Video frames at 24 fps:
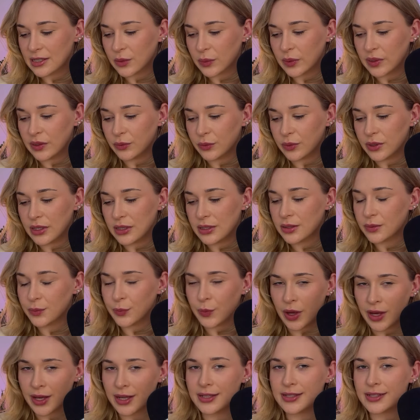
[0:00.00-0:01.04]
Queen of Wands,
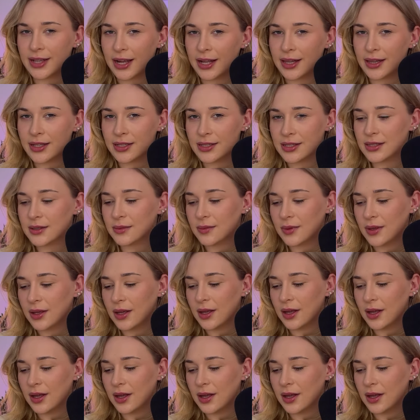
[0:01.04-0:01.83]
work in silence.